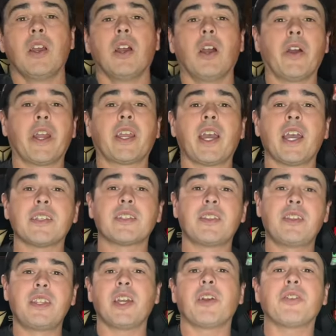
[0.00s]
Alright guys,
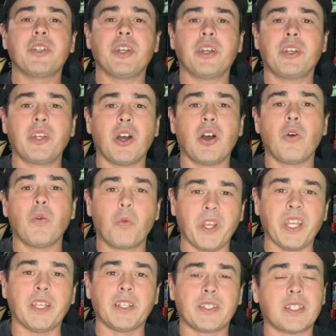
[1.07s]
there you go.
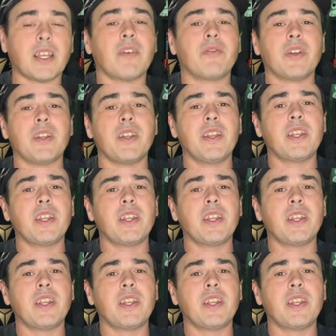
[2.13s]
Week seven,